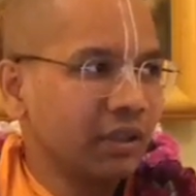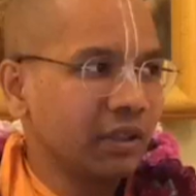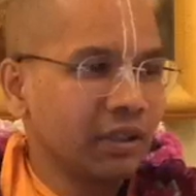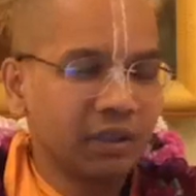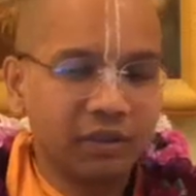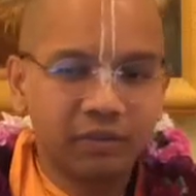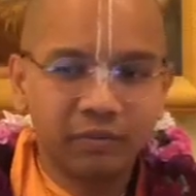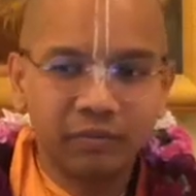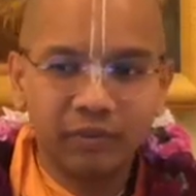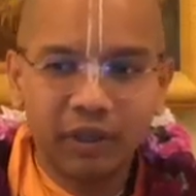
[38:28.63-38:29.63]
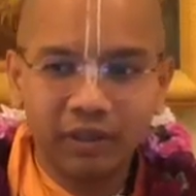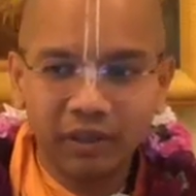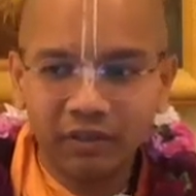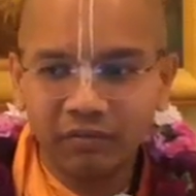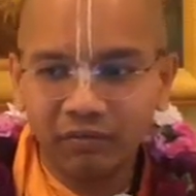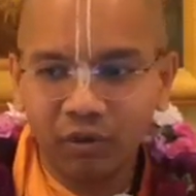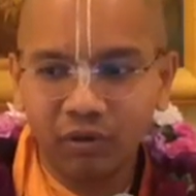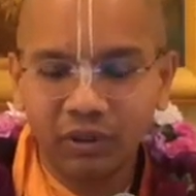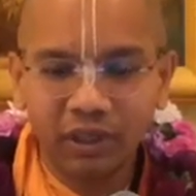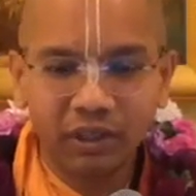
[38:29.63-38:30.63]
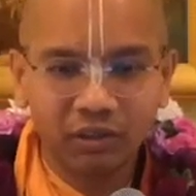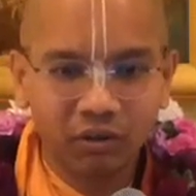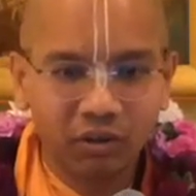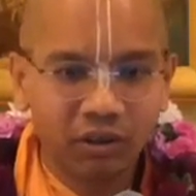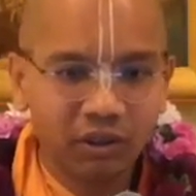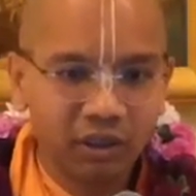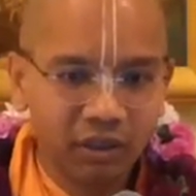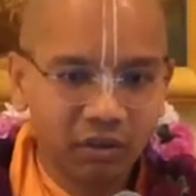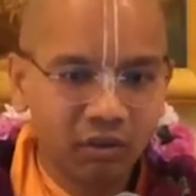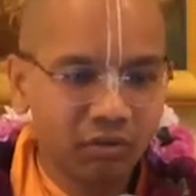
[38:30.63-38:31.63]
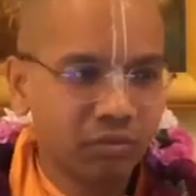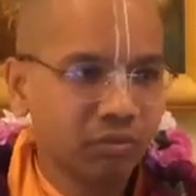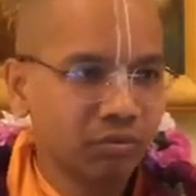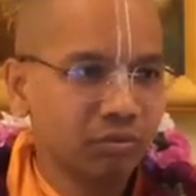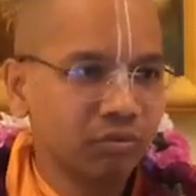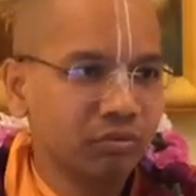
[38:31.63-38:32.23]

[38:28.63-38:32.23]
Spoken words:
and then follow that accordingly, and not to